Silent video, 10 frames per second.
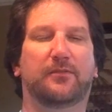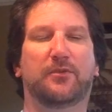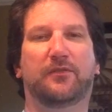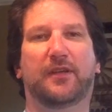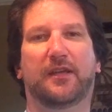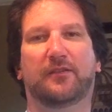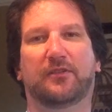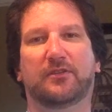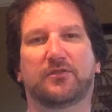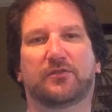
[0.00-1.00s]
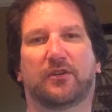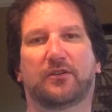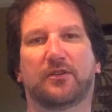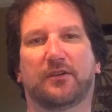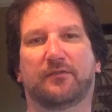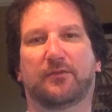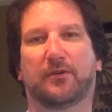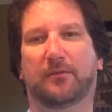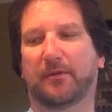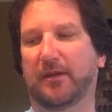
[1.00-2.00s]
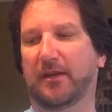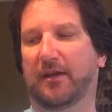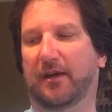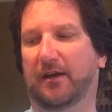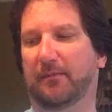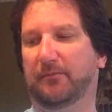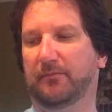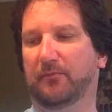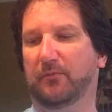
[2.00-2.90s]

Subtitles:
to move again and just start looking for them.